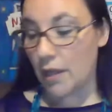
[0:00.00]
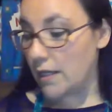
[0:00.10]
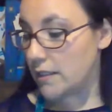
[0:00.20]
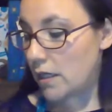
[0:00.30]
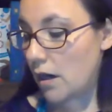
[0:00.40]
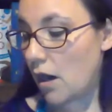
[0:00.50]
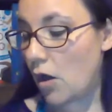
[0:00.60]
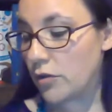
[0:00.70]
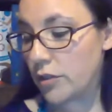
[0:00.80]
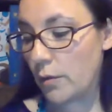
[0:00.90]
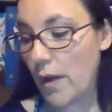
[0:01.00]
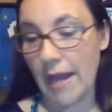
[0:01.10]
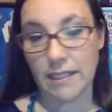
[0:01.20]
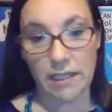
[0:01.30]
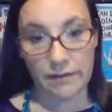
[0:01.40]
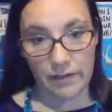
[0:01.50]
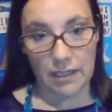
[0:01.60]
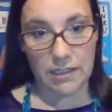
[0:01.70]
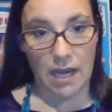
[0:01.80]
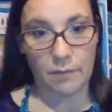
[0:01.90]
Plus, there are also
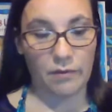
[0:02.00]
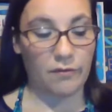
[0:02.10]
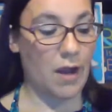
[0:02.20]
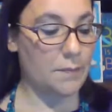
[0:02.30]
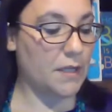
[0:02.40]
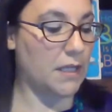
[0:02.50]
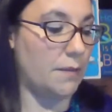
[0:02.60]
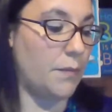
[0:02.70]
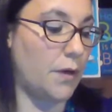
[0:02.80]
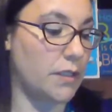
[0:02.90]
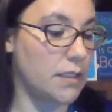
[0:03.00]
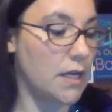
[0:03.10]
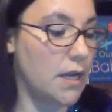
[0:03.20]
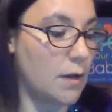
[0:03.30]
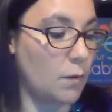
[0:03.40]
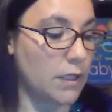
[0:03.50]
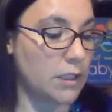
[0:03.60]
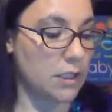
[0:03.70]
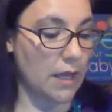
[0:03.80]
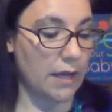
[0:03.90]
activity type of white clean books,
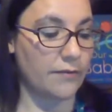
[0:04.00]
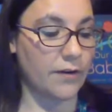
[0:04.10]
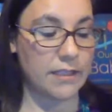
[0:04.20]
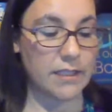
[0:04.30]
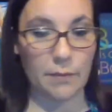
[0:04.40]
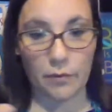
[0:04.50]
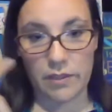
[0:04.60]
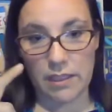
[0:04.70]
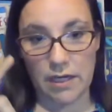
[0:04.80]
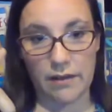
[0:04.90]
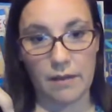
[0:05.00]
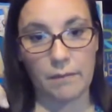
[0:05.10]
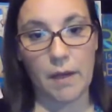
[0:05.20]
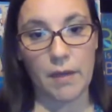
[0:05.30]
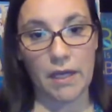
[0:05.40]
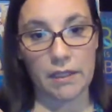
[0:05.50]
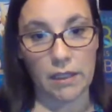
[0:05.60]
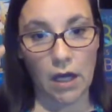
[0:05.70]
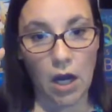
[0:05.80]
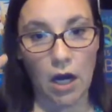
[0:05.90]
which, like, for example, instead of them coming in
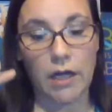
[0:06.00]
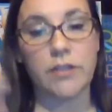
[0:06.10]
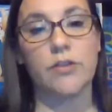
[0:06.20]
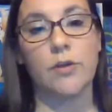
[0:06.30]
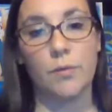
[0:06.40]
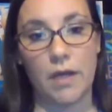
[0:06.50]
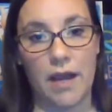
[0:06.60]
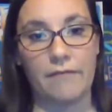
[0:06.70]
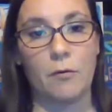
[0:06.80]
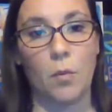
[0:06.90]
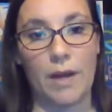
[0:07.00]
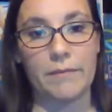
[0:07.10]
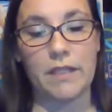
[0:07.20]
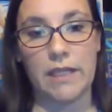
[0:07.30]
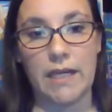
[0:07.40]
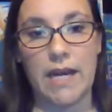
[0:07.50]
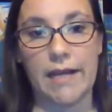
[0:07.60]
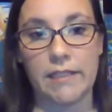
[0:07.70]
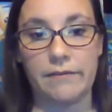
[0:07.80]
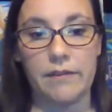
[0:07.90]
the cards, you would have a white clean
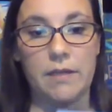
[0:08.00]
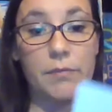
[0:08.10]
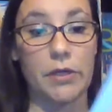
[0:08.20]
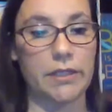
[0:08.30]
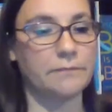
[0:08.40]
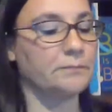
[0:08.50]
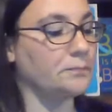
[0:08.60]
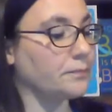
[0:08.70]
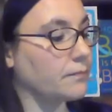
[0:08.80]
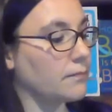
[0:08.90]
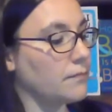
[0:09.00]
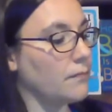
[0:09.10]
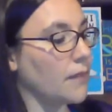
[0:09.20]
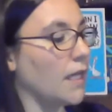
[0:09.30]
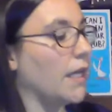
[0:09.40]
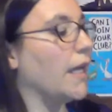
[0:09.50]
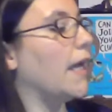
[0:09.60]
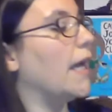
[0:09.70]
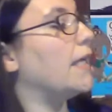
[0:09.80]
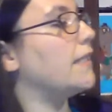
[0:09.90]
activity book.
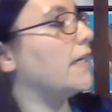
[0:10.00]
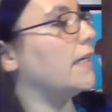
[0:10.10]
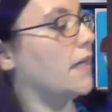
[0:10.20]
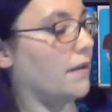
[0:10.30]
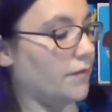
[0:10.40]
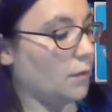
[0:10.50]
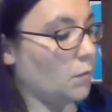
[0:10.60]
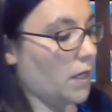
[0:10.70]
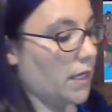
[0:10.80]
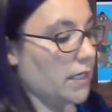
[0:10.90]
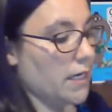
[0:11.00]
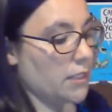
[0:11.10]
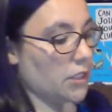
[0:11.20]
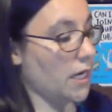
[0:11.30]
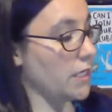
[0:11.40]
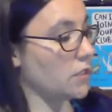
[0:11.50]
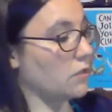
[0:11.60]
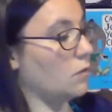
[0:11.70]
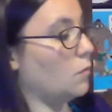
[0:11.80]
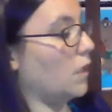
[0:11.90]
And then if you want an
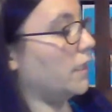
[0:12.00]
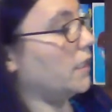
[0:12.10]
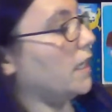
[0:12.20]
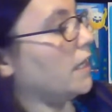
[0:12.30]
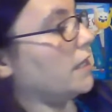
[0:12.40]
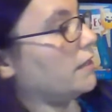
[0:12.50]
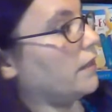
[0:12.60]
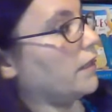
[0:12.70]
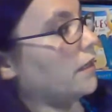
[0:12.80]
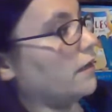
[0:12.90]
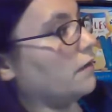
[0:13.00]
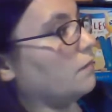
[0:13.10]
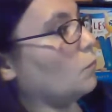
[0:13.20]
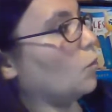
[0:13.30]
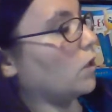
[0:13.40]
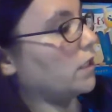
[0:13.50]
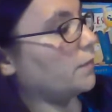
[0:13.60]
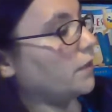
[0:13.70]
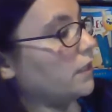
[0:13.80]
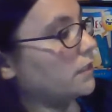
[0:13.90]
educational one, the
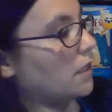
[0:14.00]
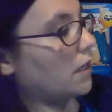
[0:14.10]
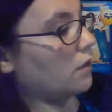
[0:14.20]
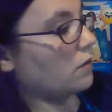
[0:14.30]
word books are